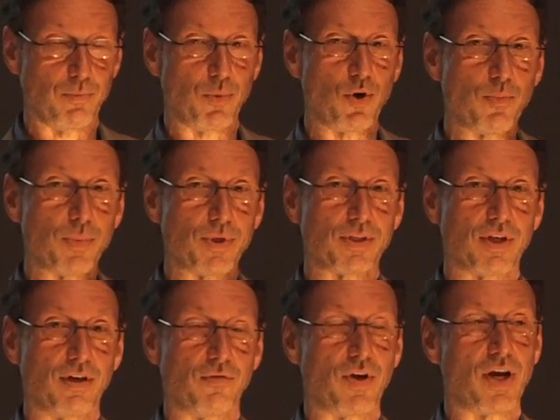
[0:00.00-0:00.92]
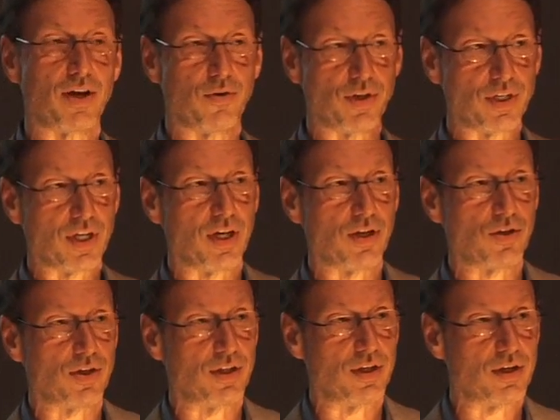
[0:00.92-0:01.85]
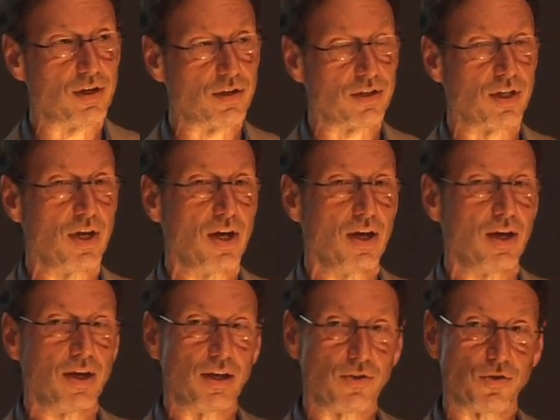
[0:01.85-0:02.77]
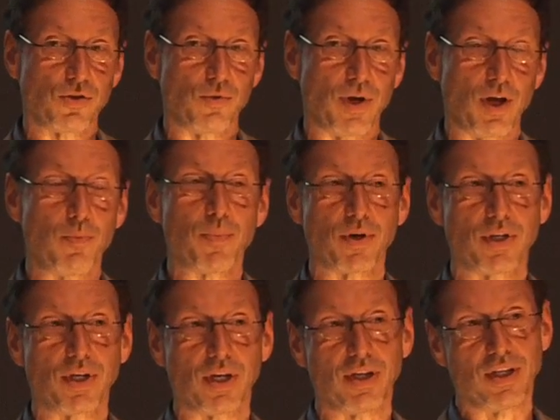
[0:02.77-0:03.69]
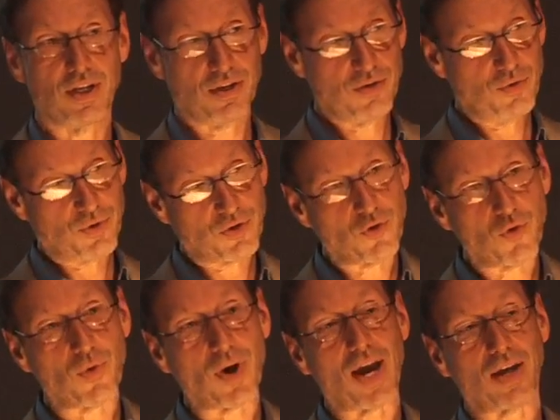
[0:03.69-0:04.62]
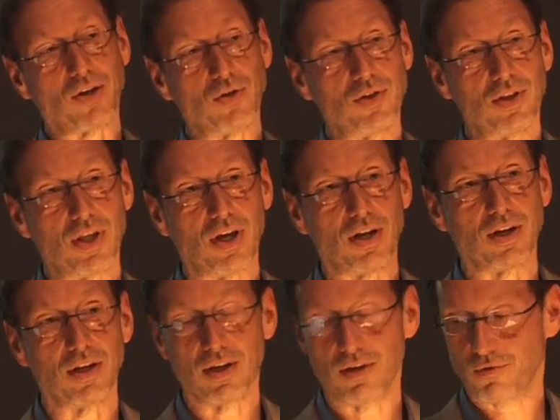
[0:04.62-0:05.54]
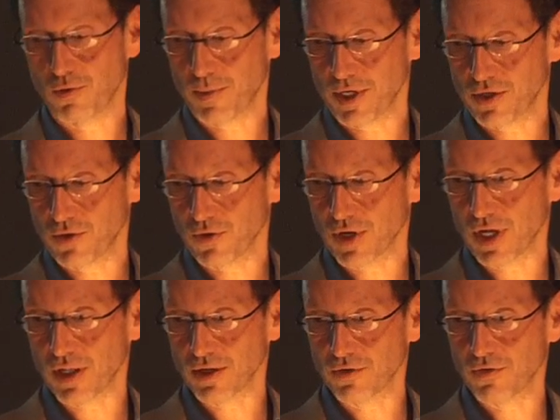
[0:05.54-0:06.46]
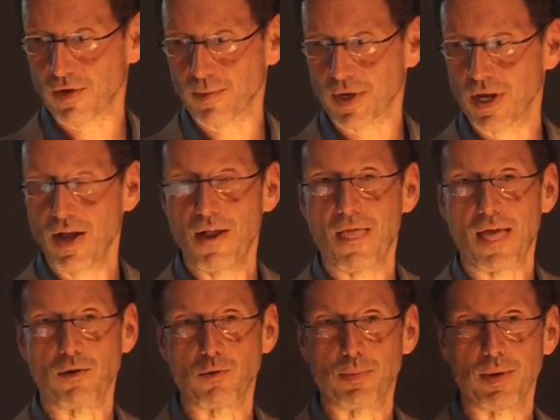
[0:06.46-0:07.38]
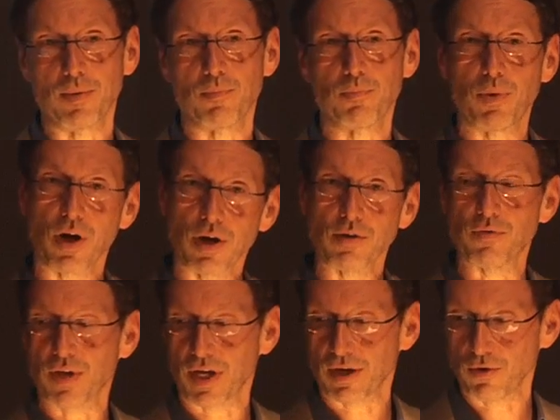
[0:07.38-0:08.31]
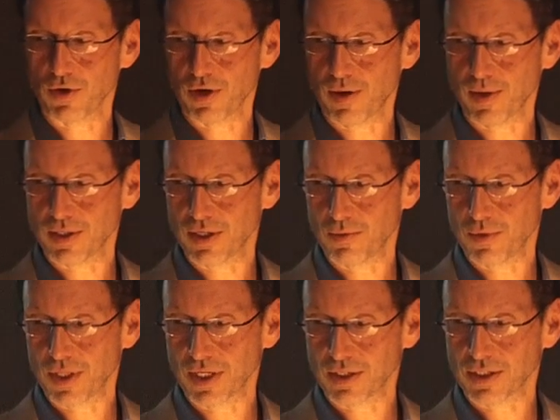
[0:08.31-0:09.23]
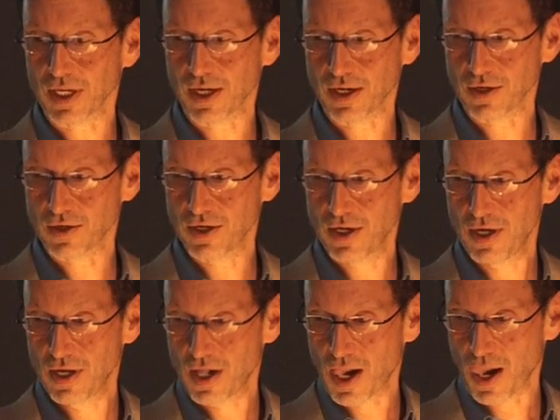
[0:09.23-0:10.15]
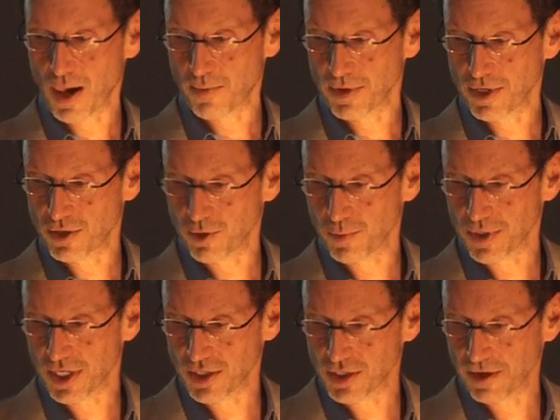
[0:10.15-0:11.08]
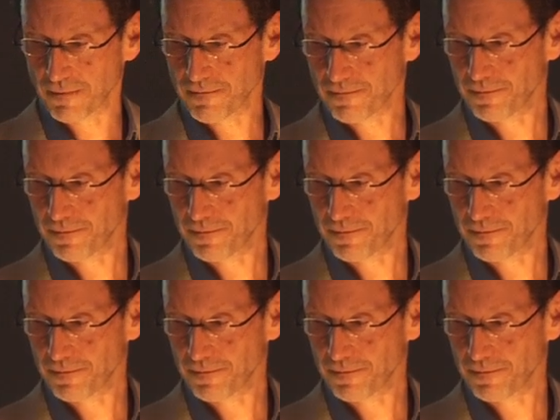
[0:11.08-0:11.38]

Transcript: the purpose of higher education in the arts is to help articulate, to extract that information or knowledge from it. That would be part of that or consonant with that second um, interpretation.